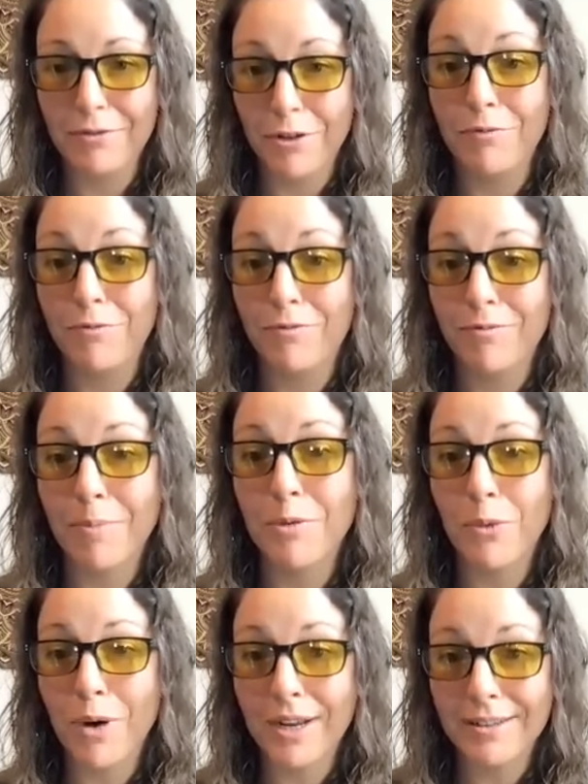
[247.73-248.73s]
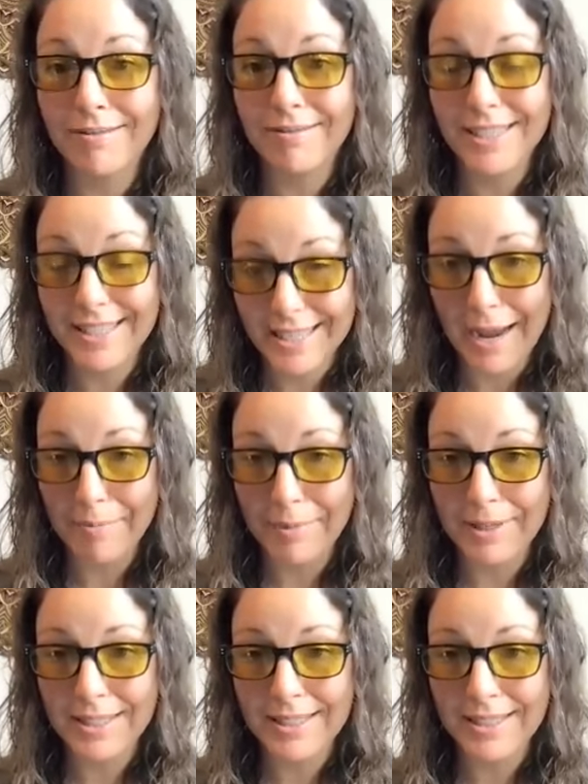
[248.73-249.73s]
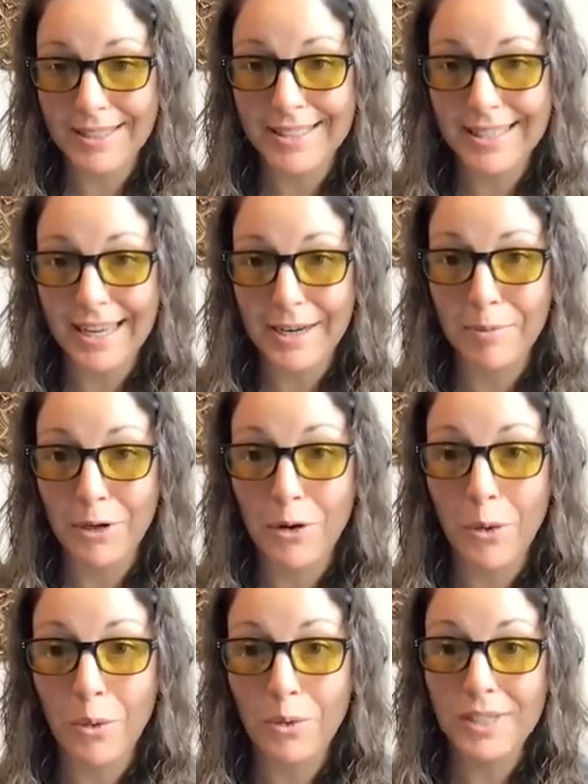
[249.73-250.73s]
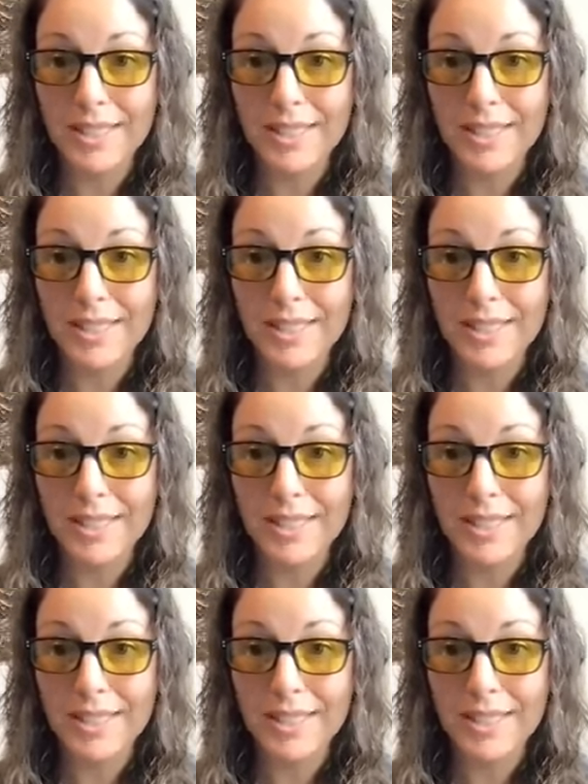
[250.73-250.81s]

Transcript: the number one step is to set up a goal.